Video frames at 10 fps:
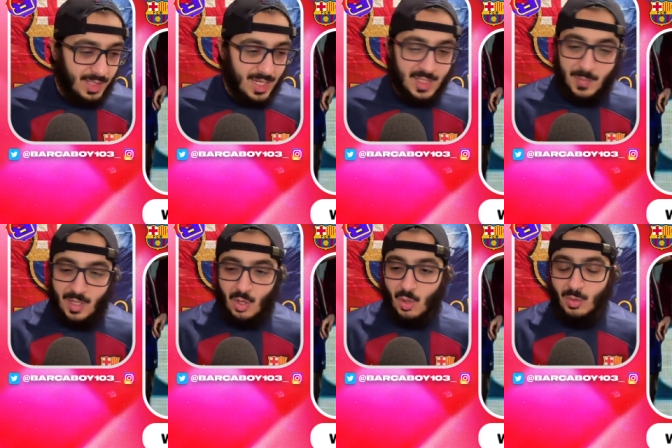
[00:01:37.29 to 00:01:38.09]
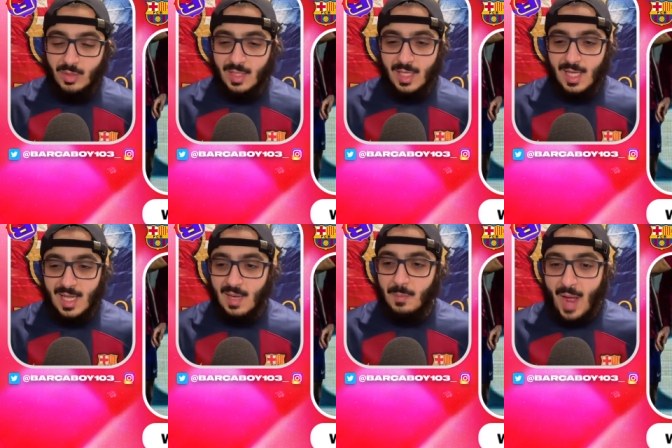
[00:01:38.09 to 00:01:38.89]
He's been our
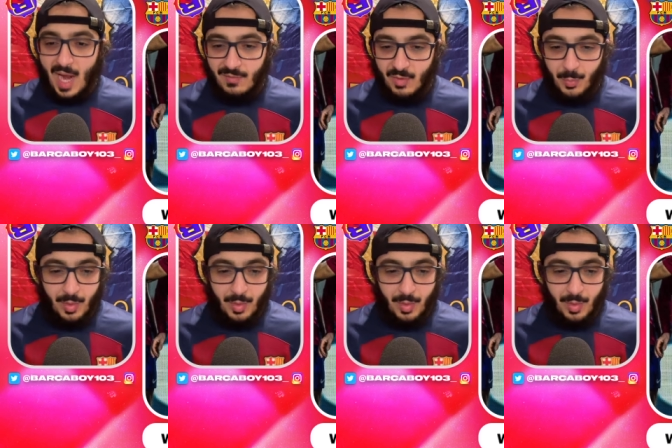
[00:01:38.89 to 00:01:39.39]
only impactful